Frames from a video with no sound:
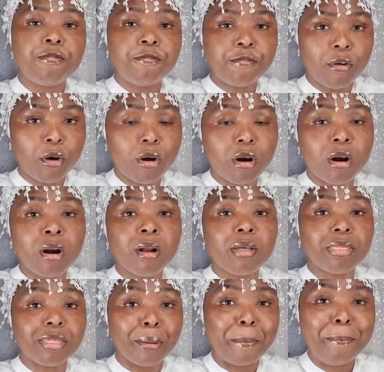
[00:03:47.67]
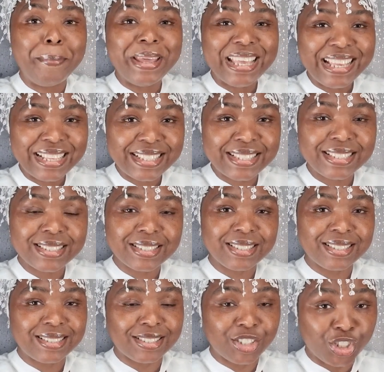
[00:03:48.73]
for the
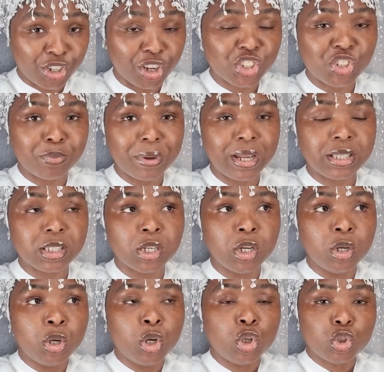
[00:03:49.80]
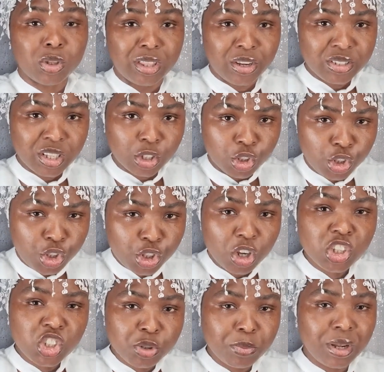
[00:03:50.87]
beast's judgment. So there's a
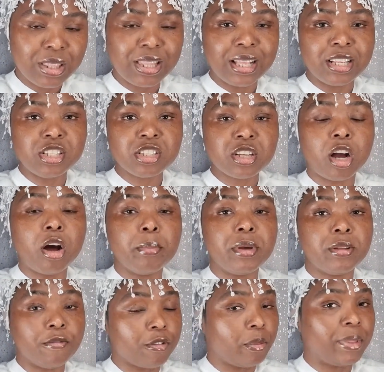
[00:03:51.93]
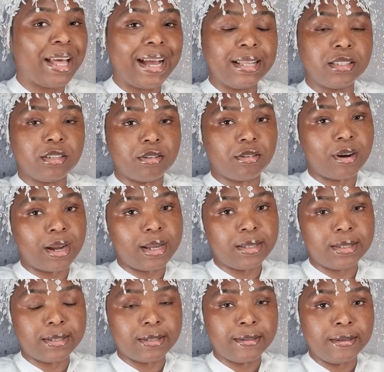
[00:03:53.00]
judgment that is coming from the
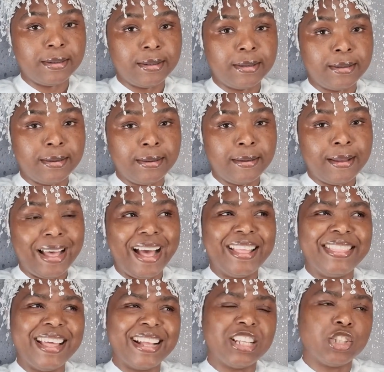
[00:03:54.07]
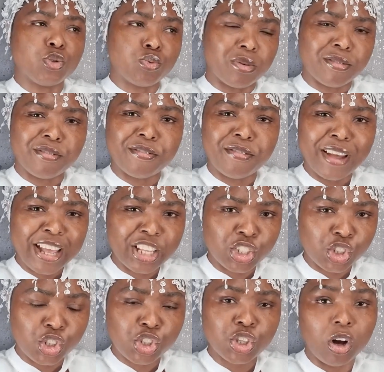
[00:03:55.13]
Antichrist, and that is
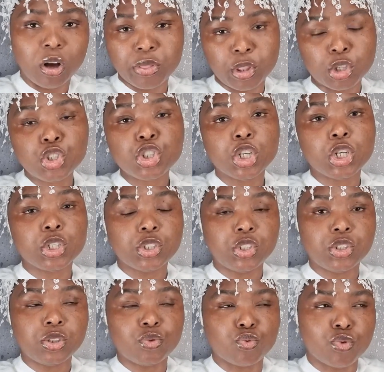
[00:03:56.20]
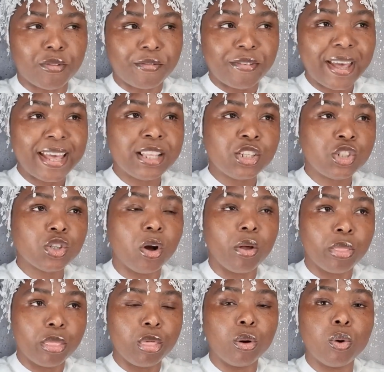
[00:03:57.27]
revenge on the church, revenge
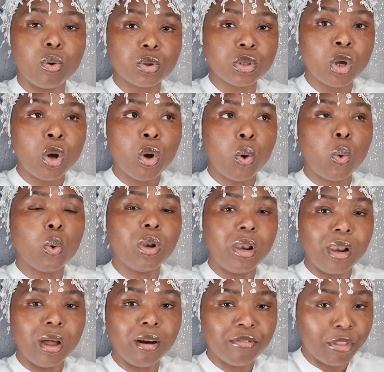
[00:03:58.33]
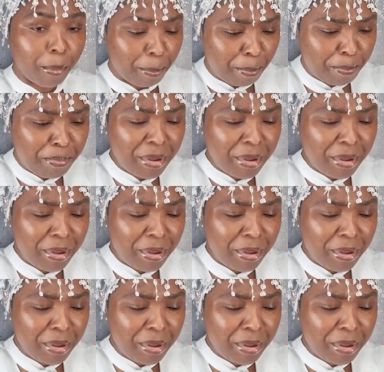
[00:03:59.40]
on those who love the